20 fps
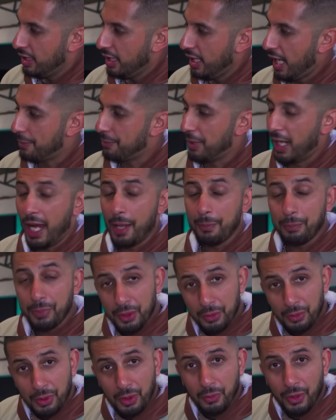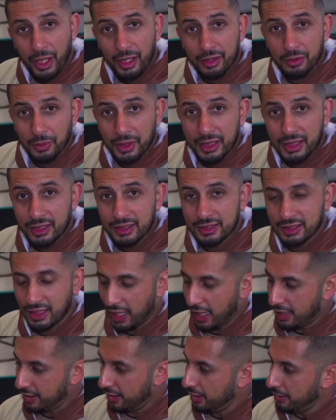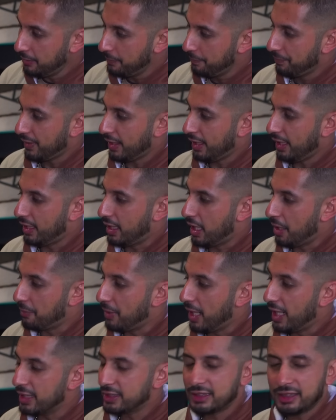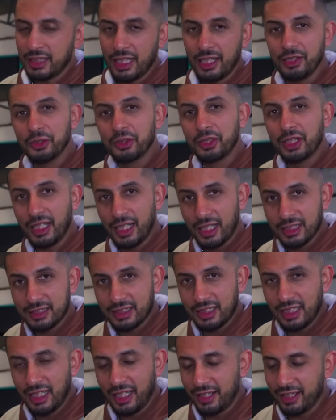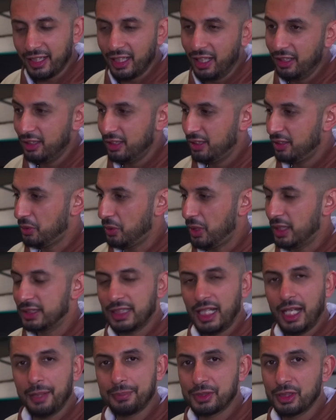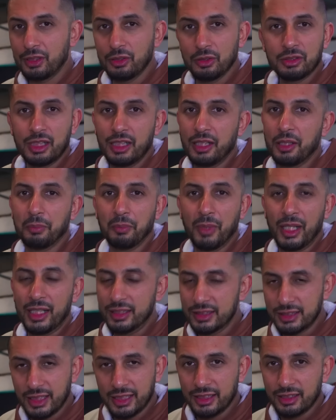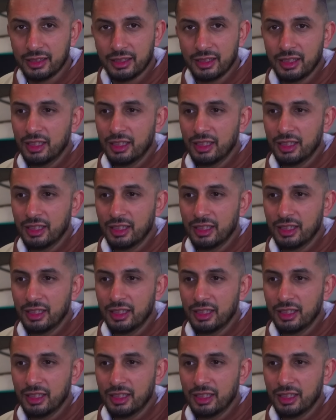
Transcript: I'm happy we went with this color. And I must tell you, Crest Leather was absolutely amazing.